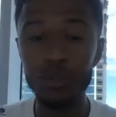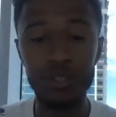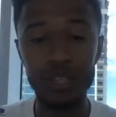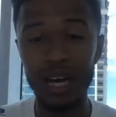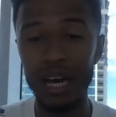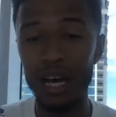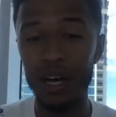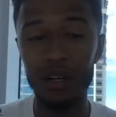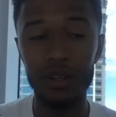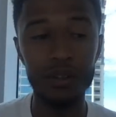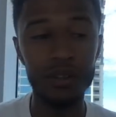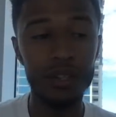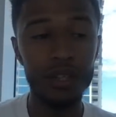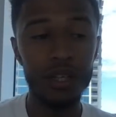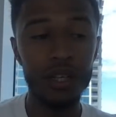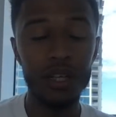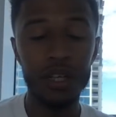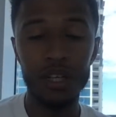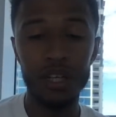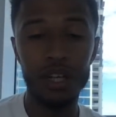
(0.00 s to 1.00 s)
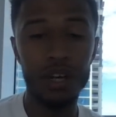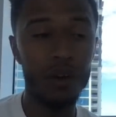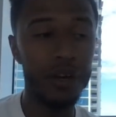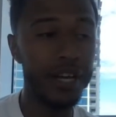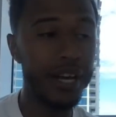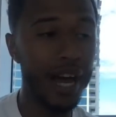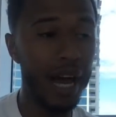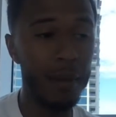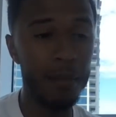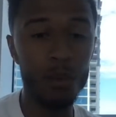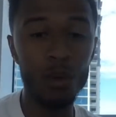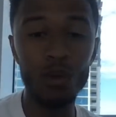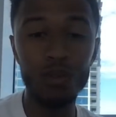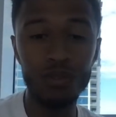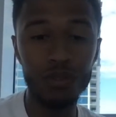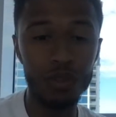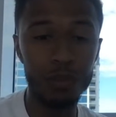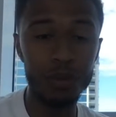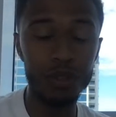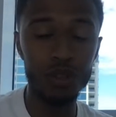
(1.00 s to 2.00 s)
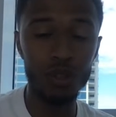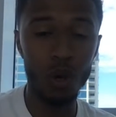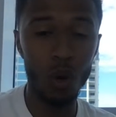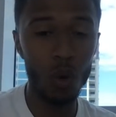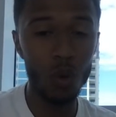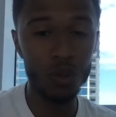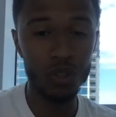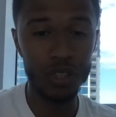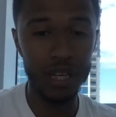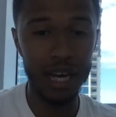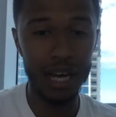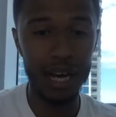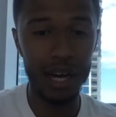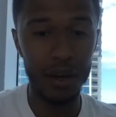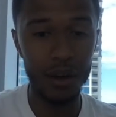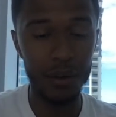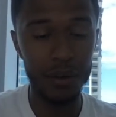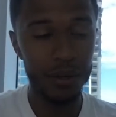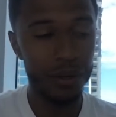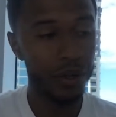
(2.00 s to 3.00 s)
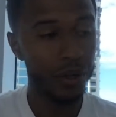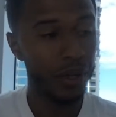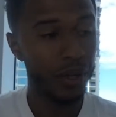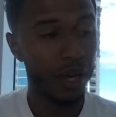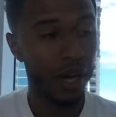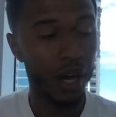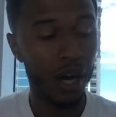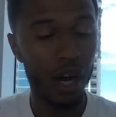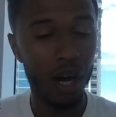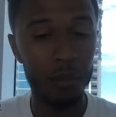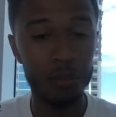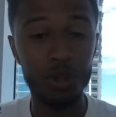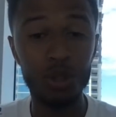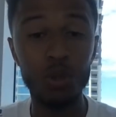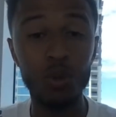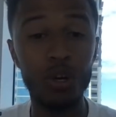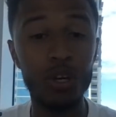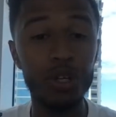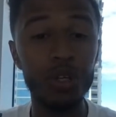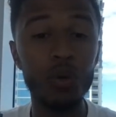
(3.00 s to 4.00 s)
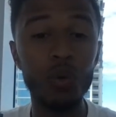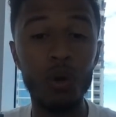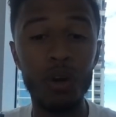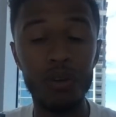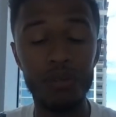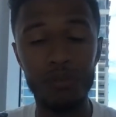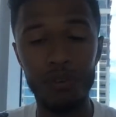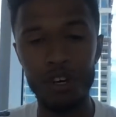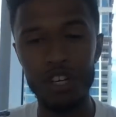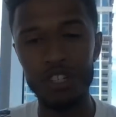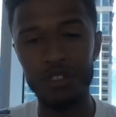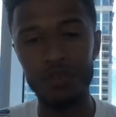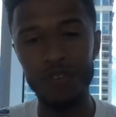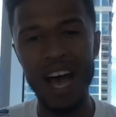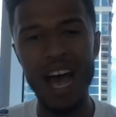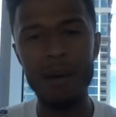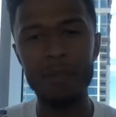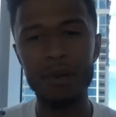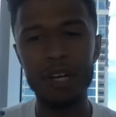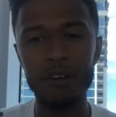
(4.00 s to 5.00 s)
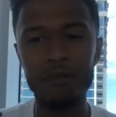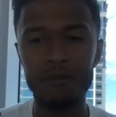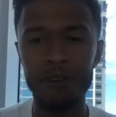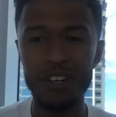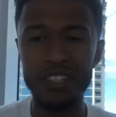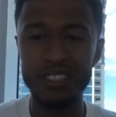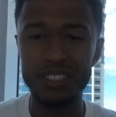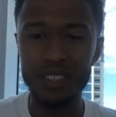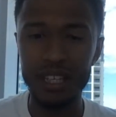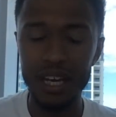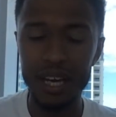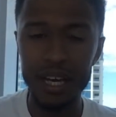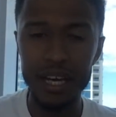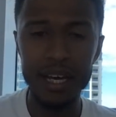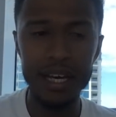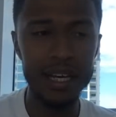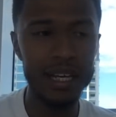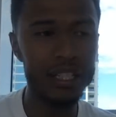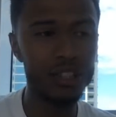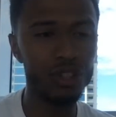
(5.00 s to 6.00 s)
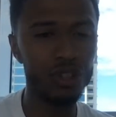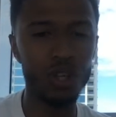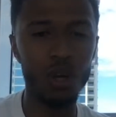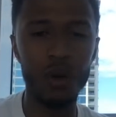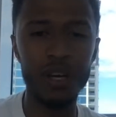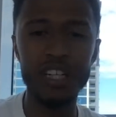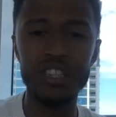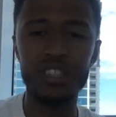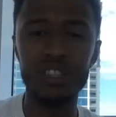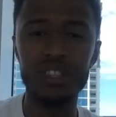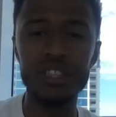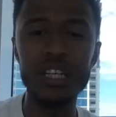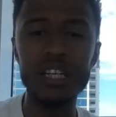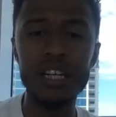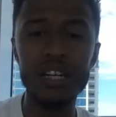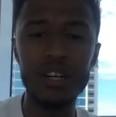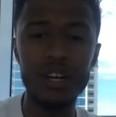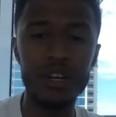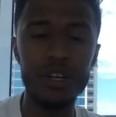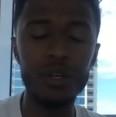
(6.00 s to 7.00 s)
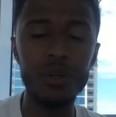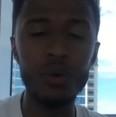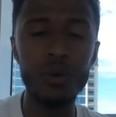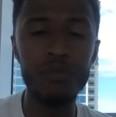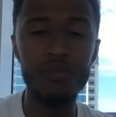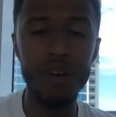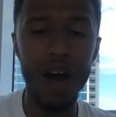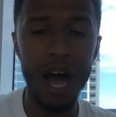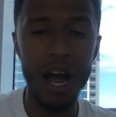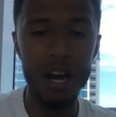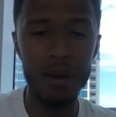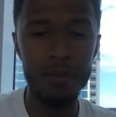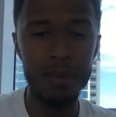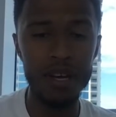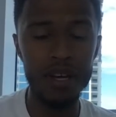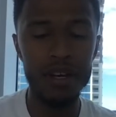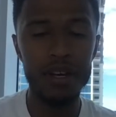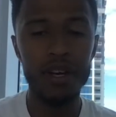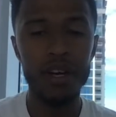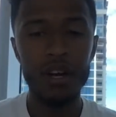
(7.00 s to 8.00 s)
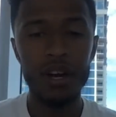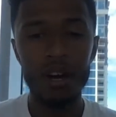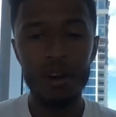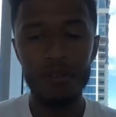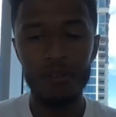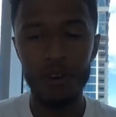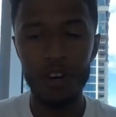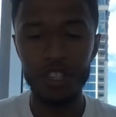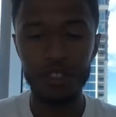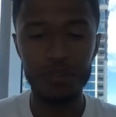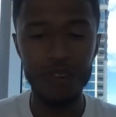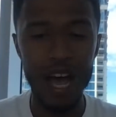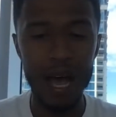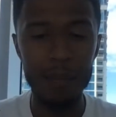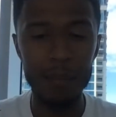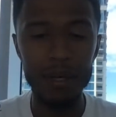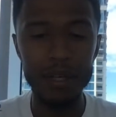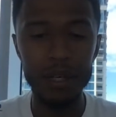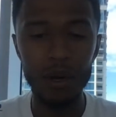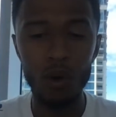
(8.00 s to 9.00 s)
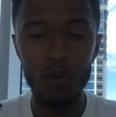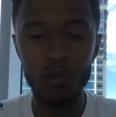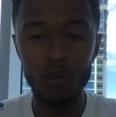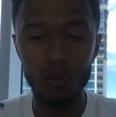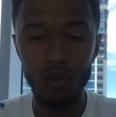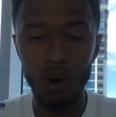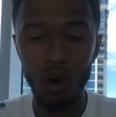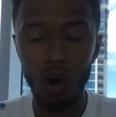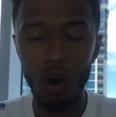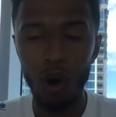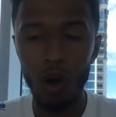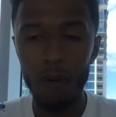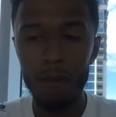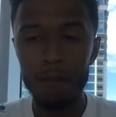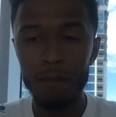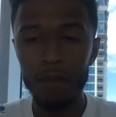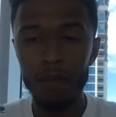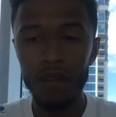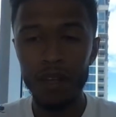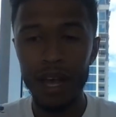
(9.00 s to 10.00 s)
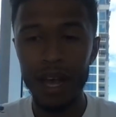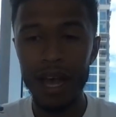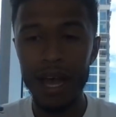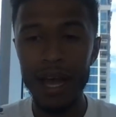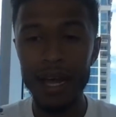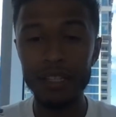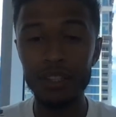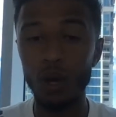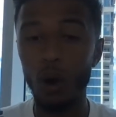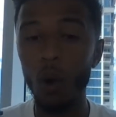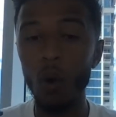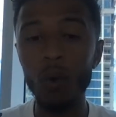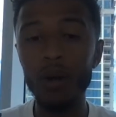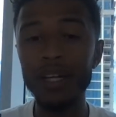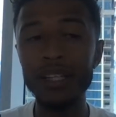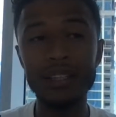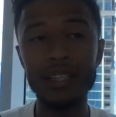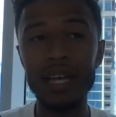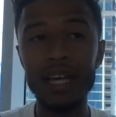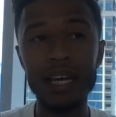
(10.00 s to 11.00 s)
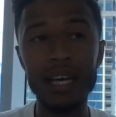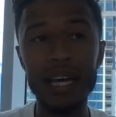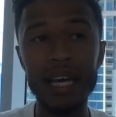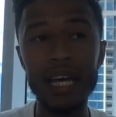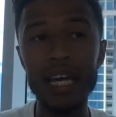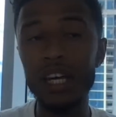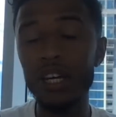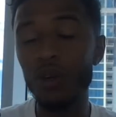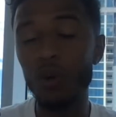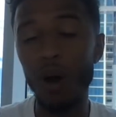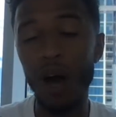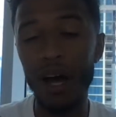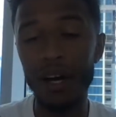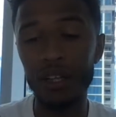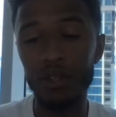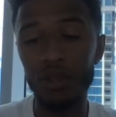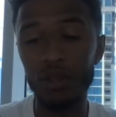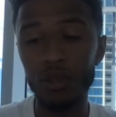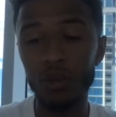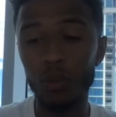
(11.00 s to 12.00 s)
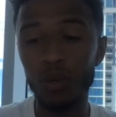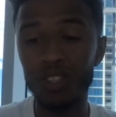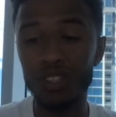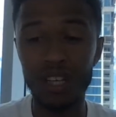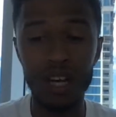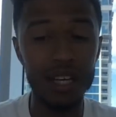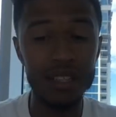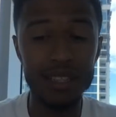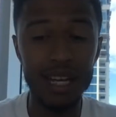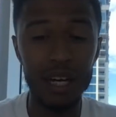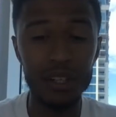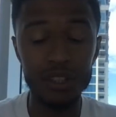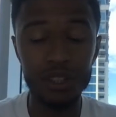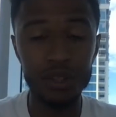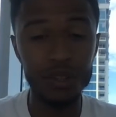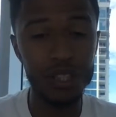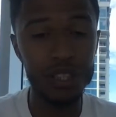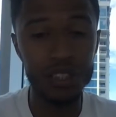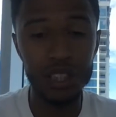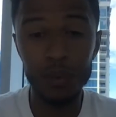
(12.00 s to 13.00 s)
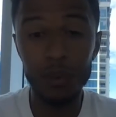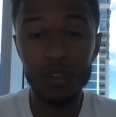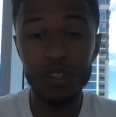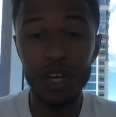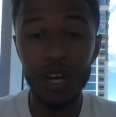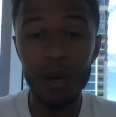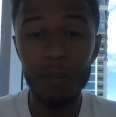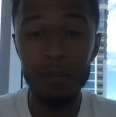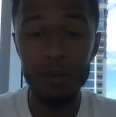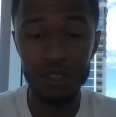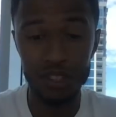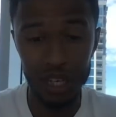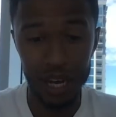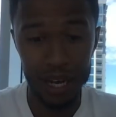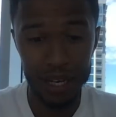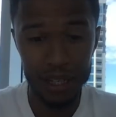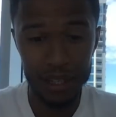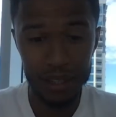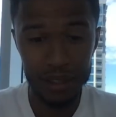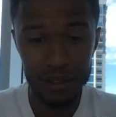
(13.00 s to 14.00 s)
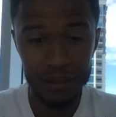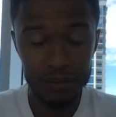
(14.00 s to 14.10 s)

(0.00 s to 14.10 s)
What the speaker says: town. He had moved from his old town to a new one for his family, for his kids. He just needed a new environment for his family overall. And the only thing he knew how to do was cut down trees. He was a lumberjack,